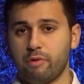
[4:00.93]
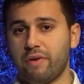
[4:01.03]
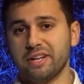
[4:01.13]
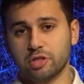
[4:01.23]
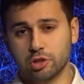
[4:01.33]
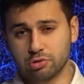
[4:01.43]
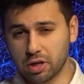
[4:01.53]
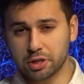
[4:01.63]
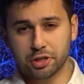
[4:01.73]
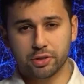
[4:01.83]
provide
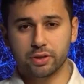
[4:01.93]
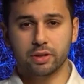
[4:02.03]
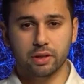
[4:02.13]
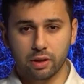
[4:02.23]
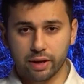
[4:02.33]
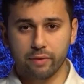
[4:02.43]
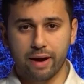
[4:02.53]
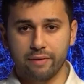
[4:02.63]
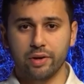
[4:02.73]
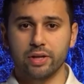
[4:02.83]
structured, clear
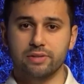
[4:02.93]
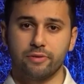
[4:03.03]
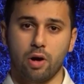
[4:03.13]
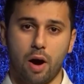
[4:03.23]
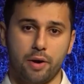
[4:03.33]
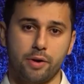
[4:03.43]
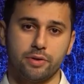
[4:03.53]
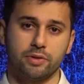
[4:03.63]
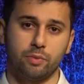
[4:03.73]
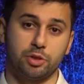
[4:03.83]
evidence for
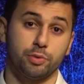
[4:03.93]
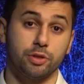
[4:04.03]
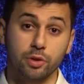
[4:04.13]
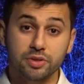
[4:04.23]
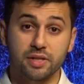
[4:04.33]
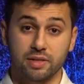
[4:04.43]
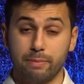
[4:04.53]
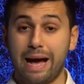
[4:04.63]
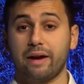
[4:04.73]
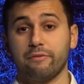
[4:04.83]
auditors, which reduces the
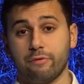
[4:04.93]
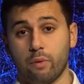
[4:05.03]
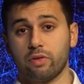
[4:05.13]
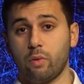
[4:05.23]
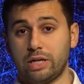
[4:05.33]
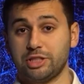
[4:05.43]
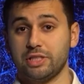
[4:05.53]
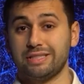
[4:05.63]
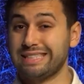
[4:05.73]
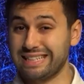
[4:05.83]
back and forth
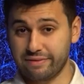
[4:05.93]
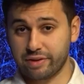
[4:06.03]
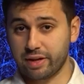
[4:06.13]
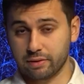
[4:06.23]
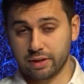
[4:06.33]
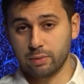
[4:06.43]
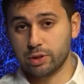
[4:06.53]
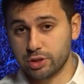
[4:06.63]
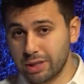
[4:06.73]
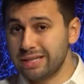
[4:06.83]
questions significantly,
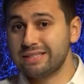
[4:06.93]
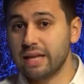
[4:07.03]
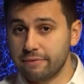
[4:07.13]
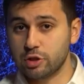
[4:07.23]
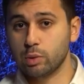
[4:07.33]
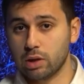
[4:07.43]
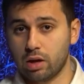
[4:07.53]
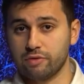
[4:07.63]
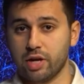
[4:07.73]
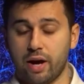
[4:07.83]
which saves you a
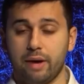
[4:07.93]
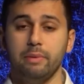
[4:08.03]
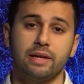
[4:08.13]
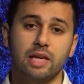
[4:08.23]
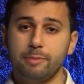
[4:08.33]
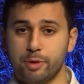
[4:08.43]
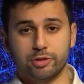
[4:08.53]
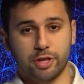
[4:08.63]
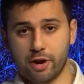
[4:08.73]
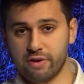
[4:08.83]
lot of time. They keep your
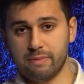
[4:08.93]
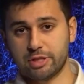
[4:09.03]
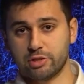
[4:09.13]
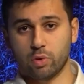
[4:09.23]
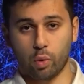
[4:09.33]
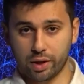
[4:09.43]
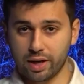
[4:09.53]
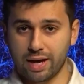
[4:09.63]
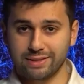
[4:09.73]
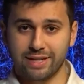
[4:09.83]
security measures
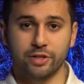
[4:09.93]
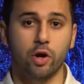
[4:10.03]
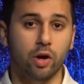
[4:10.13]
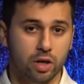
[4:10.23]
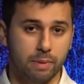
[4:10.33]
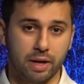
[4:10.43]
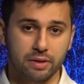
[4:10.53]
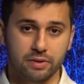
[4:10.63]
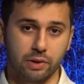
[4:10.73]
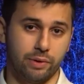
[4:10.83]
organized and
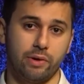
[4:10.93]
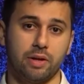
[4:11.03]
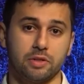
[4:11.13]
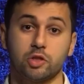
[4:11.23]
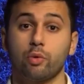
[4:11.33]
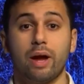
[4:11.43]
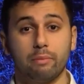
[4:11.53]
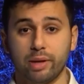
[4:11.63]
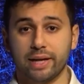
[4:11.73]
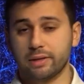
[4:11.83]
documented, so you're not
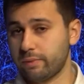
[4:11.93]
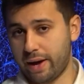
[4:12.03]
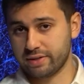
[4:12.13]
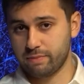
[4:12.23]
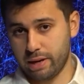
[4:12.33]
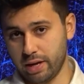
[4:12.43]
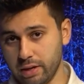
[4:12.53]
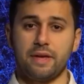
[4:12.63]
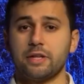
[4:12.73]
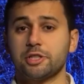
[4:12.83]
scrambling at the last minute.
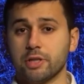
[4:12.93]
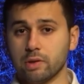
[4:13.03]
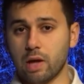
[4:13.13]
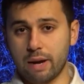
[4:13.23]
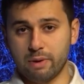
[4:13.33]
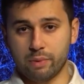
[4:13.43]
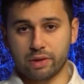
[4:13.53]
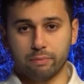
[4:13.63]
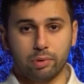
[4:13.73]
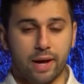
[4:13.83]
And they ensure alignment
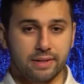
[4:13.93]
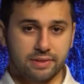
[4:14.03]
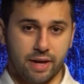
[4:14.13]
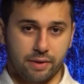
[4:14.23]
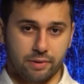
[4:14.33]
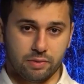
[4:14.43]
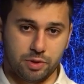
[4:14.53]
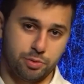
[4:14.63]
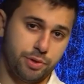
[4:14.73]
with compliance standards, which